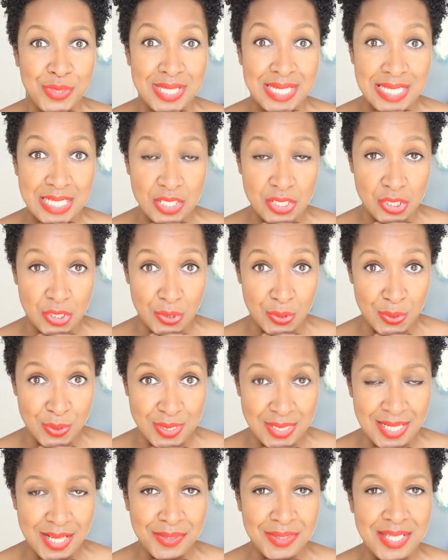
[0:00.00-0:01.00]
these
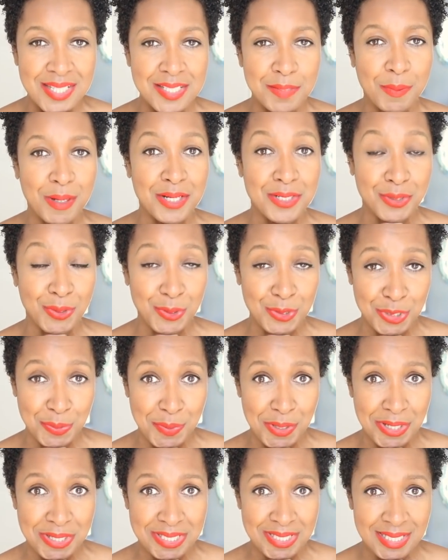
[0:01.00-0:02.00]
shoes. Now, these are by Dr.
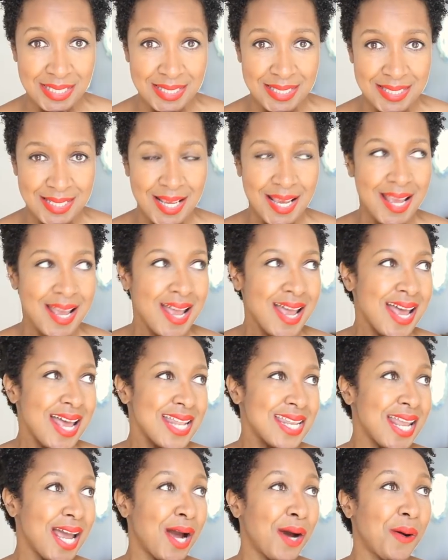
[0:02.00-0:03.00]
Martens.
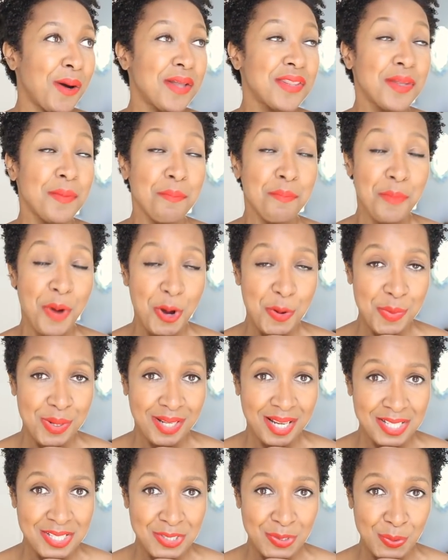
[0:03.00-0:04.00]
Now, the moment
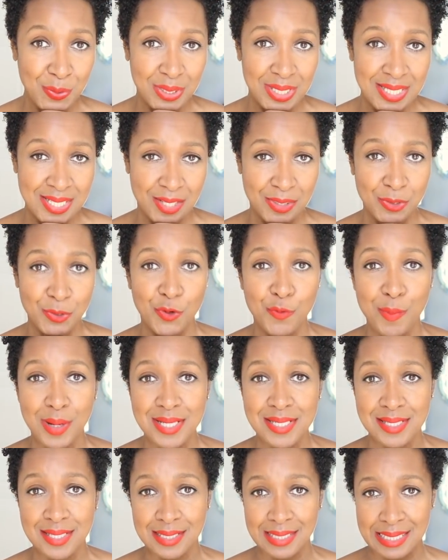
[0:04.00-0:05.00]
I saw these, I thought of my
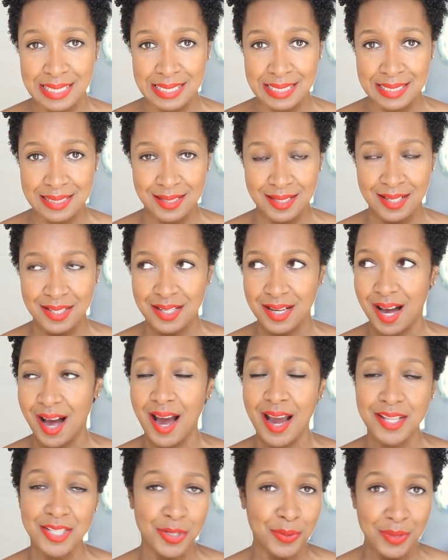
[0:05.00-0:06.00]
Celine's.
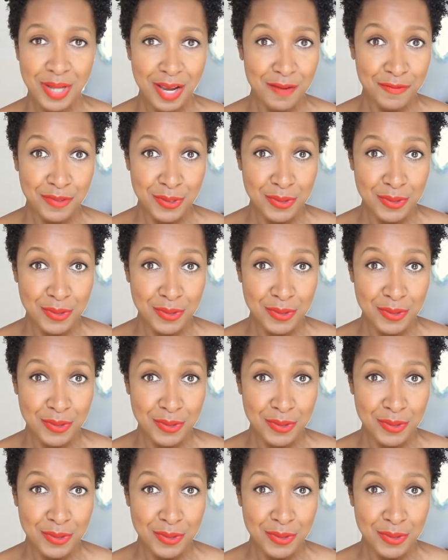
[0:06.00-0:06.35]
I don't have